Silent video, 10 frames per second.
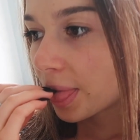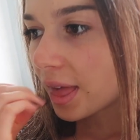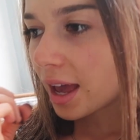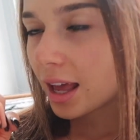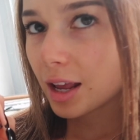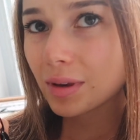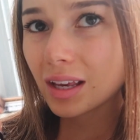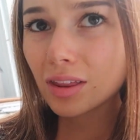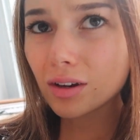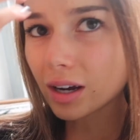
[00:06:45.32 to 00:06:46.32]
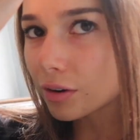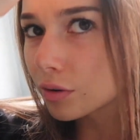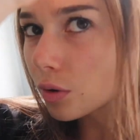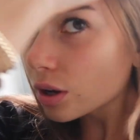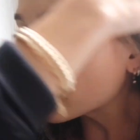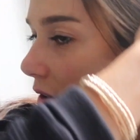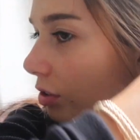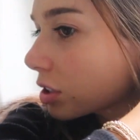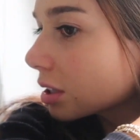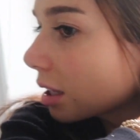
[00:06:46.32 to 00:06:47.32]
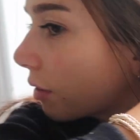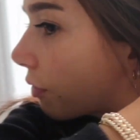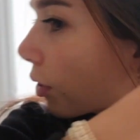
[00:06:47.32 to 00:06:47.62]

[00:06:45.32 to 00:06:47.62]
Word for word: then I'm either, I don't know if I'll just leave